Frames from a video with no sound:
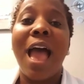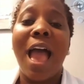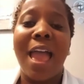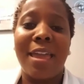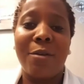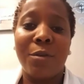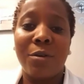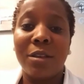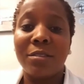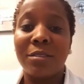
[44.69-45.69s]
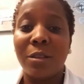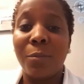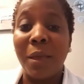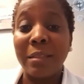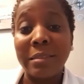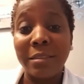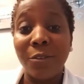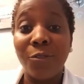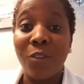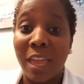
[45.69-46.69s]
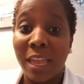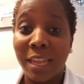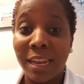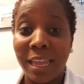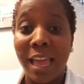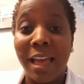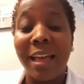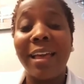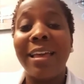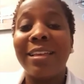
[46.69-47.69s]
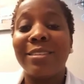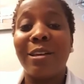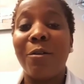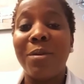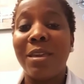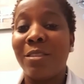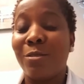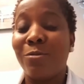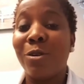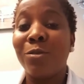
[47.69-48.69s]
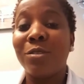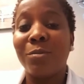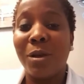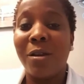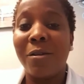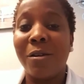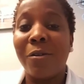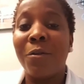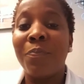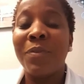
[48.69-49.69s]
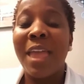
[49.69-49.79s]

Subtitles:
I am going to Pennsylvania, so I'll be on the road tomorrow.